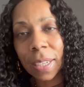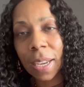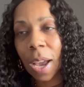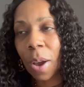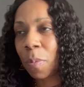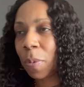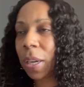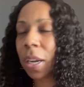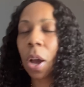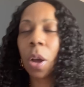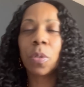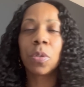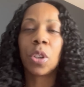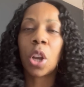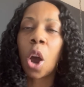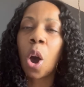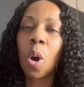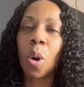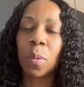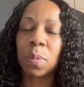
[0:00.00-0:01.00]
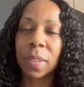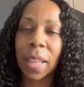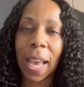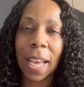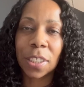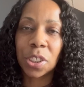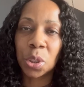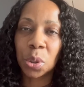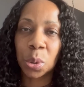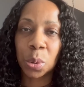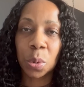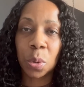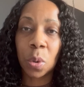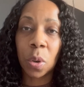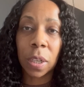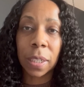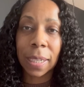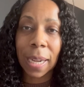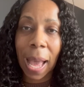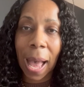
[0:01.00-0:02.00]
Now, we don't know if that's true
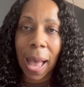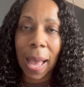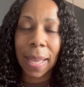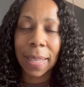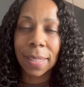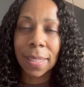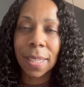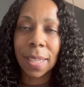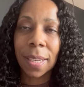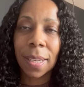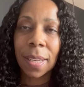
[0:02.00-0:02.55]
or not.